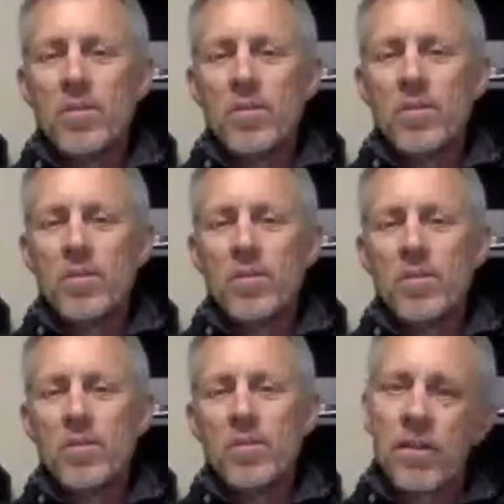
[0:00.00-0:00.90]
a
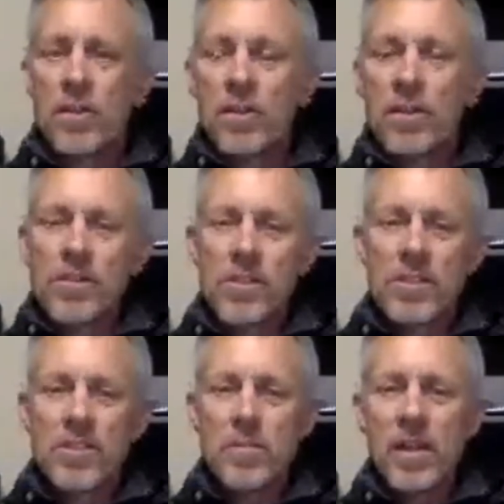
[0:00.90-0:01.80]
long 30 to
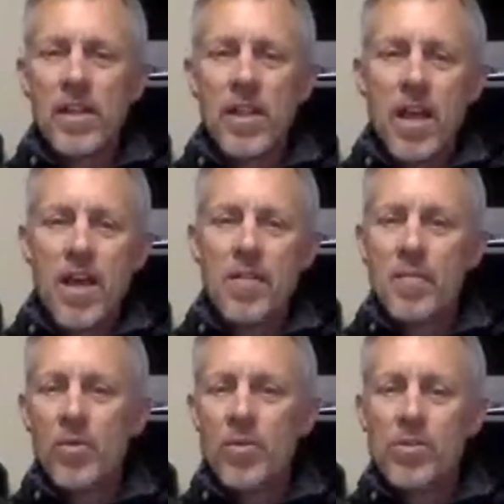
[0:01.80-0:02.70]
60 minute
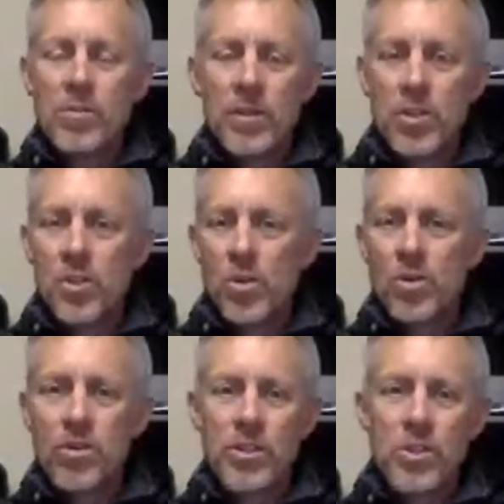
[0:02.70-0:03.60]
climb or something
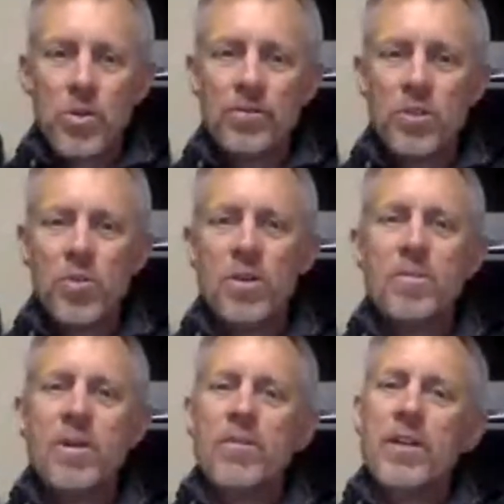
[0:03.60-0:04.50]
shorter in the 12 to
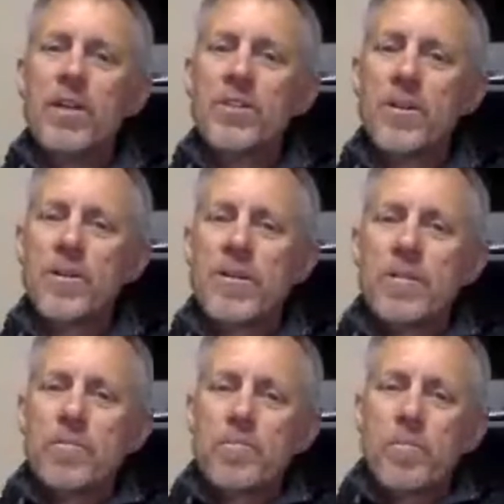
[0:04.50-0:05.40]
20 minute range.
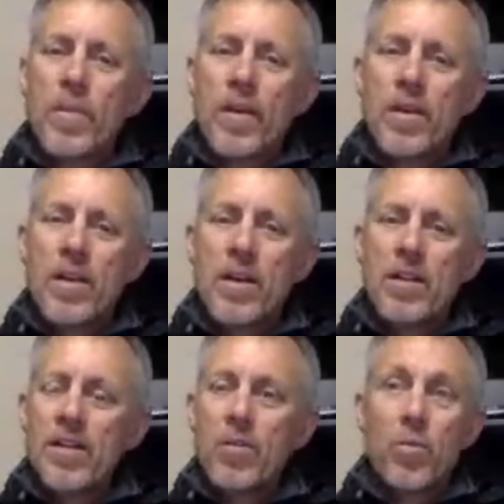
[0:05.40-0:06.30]

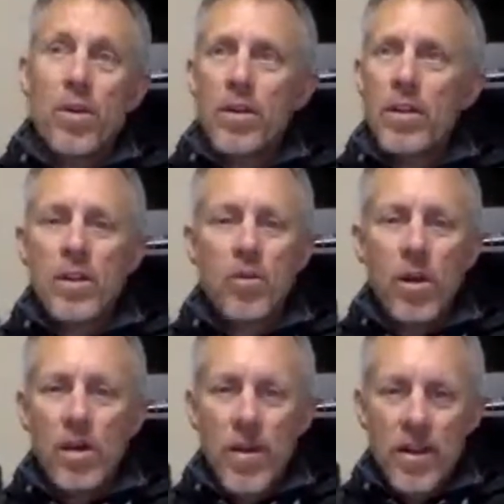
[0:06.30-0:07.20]
And where
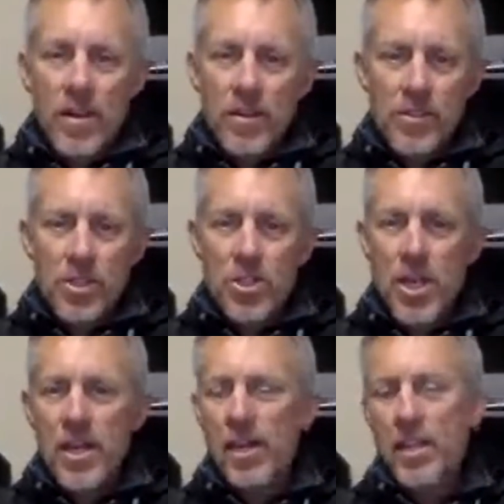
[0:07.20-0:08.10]
around here is a
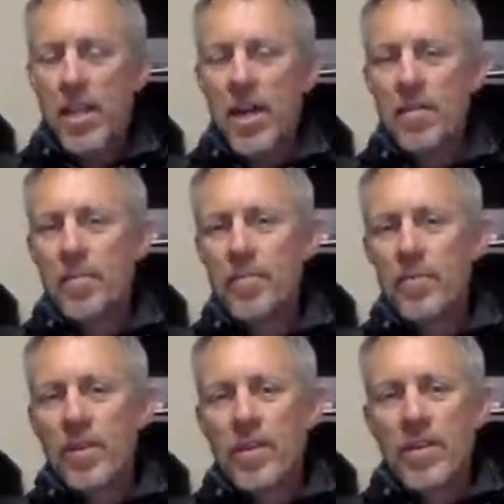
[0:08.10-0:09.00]
shaded climb
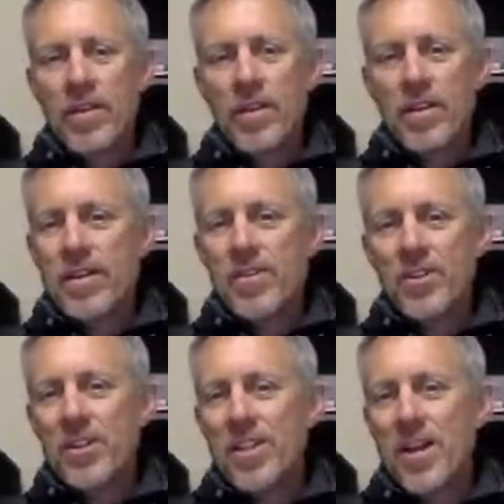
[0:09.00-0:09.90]
or
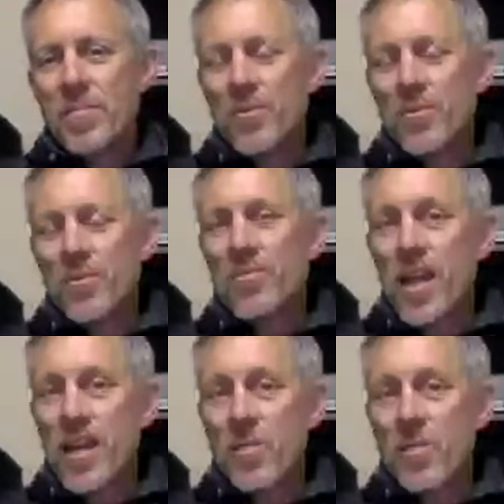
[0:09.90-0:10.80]
a climb that would have
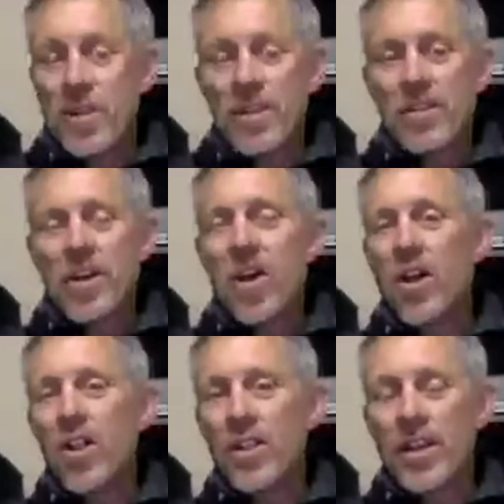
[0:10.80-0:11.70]
light wind
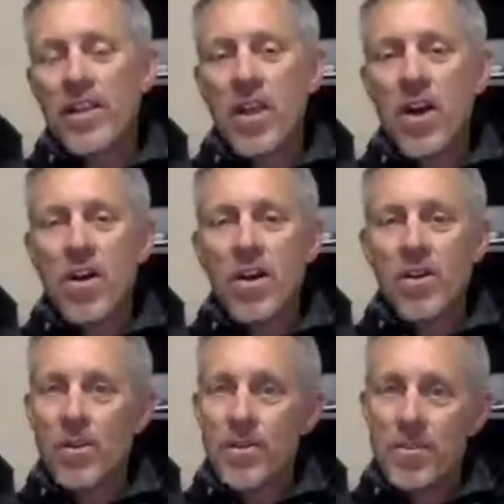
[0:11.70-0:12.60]
all day
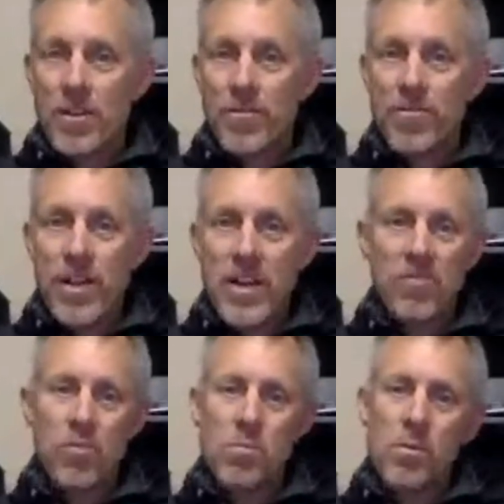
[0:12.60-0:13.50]
long or even a
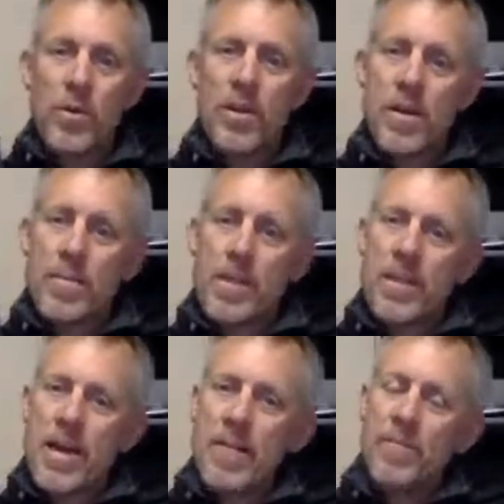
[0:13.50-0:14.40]
favorable wind. How about
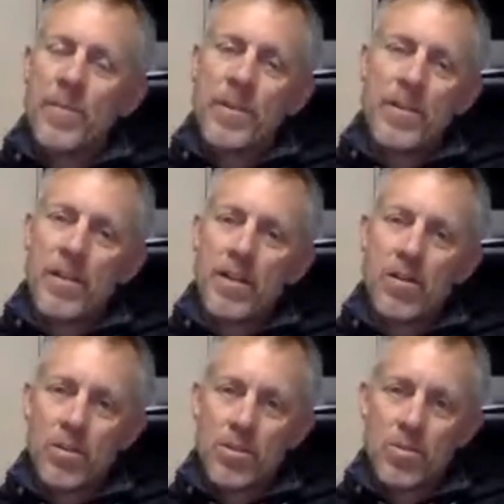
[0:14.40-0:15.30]
that? And then, of
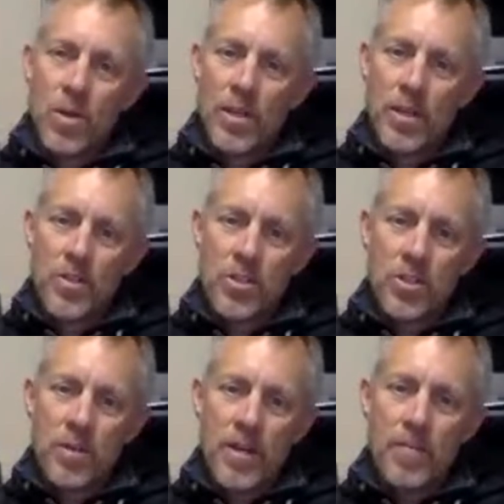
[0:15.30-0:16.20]
course, what gears to
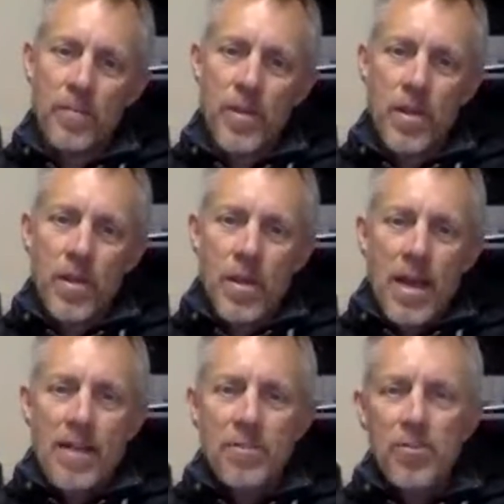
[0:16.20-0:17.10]
run.
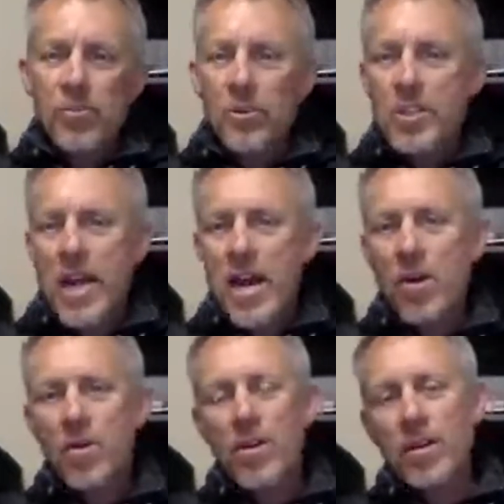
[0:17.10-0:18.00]
After the first
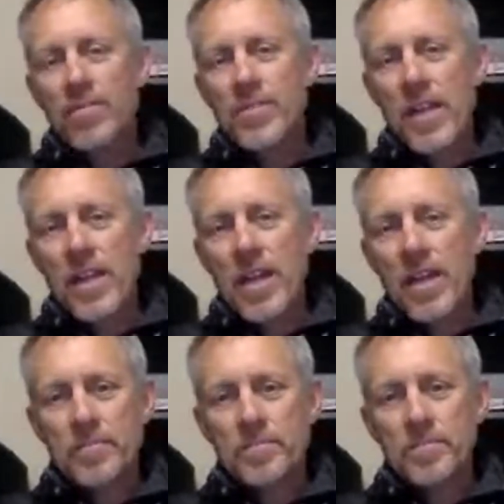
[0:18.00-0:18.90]
hour of dedicated
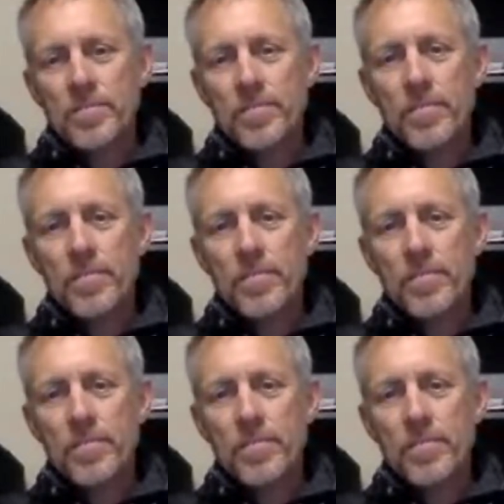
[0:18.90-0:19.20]
climbing,